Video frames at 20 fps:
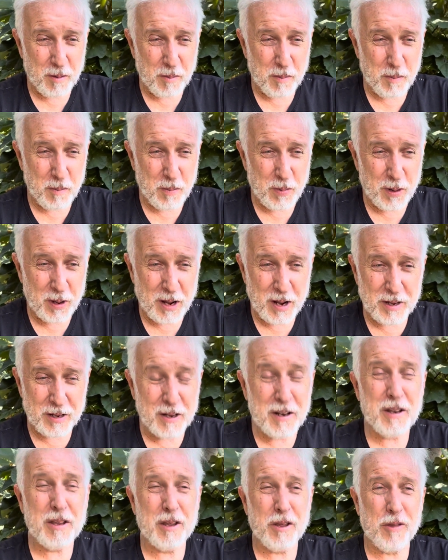but I
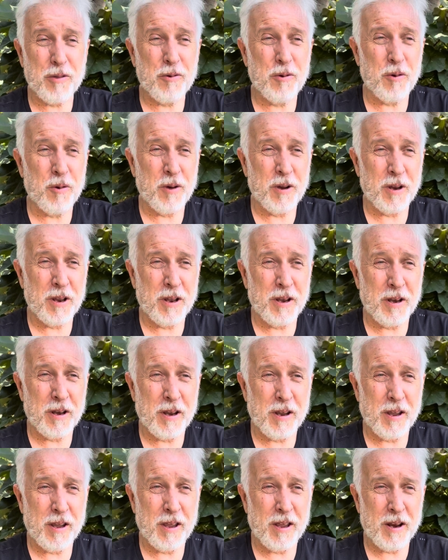did get through it,
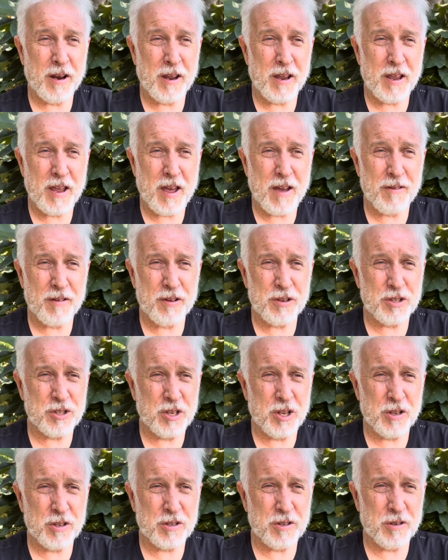and I have a
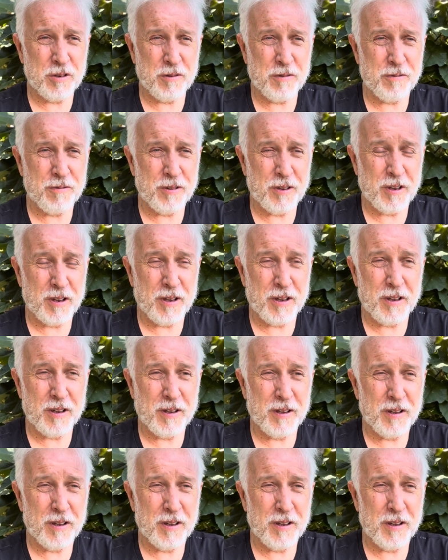sense of a